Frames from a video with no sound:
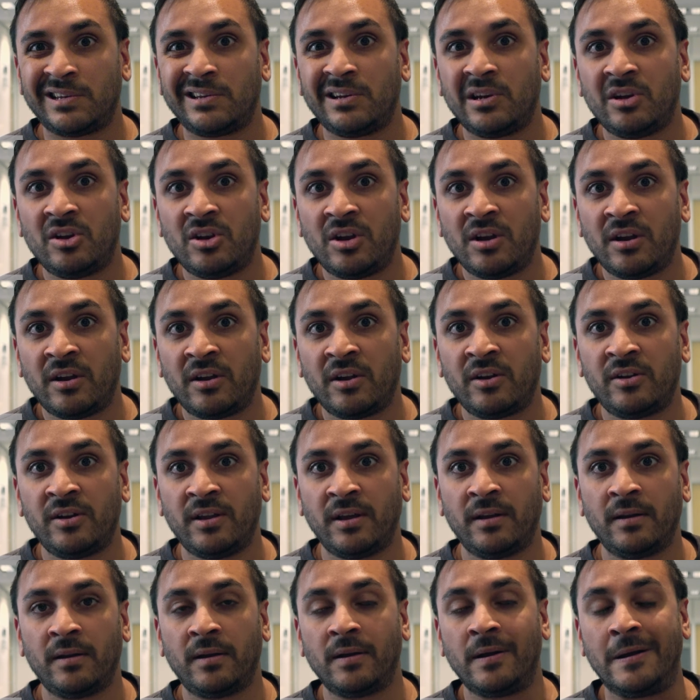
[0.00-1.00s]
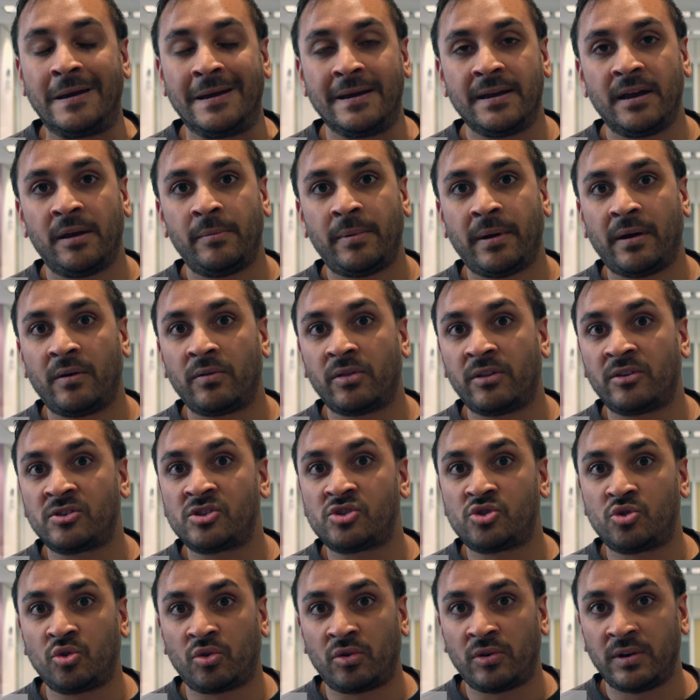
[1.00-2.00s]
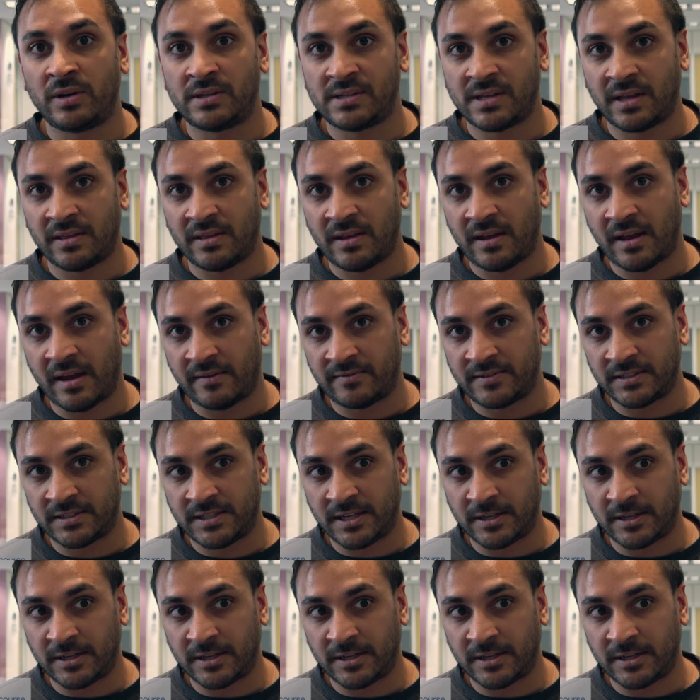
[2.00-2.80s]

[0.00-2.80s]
and learning about the stories that they have to